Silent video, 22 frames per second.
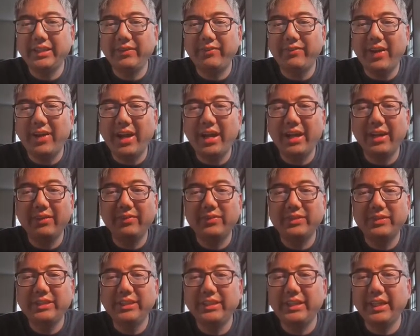
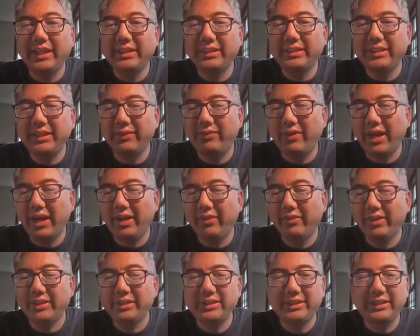d5, c takes d5,
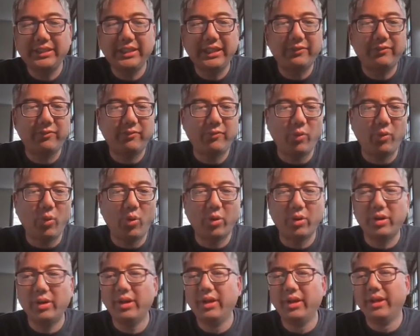and
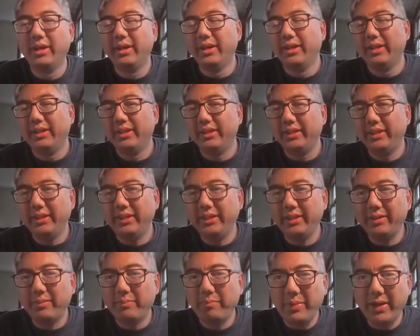c4,
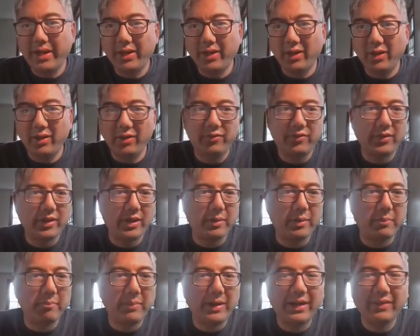the Penov
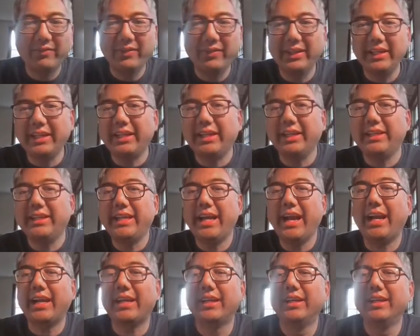Botvinnik
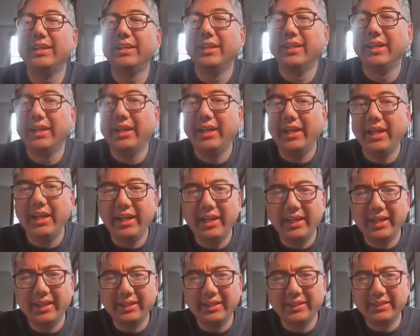attack.
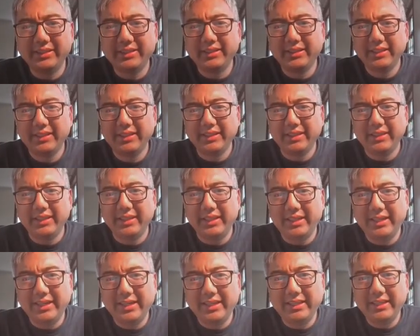And
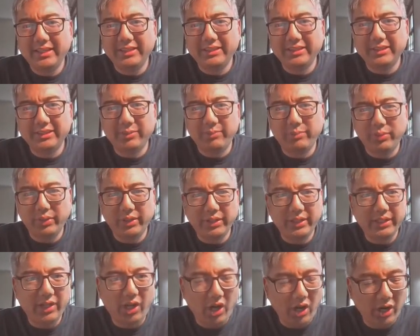this is a
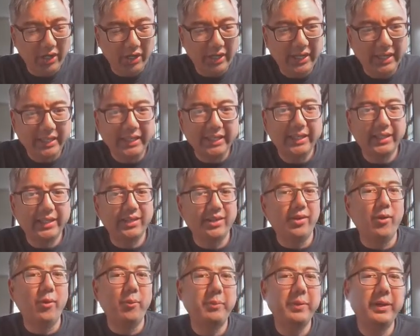pretty hard hitting
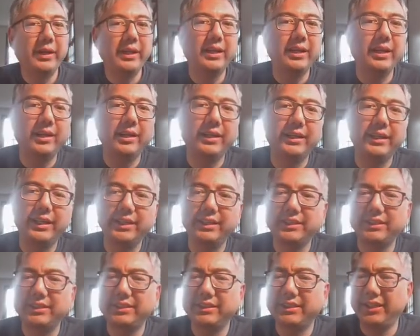opening
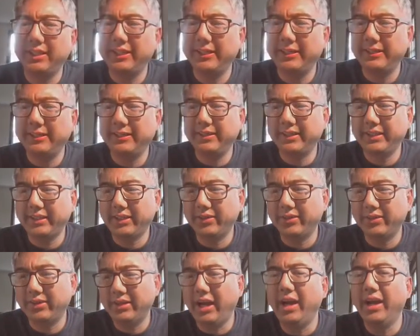against the
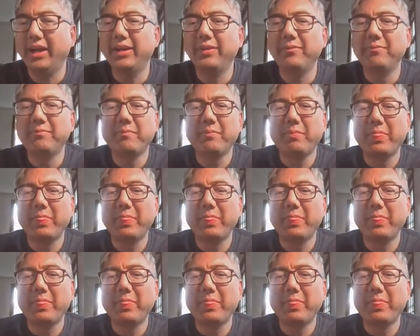Carol Khan,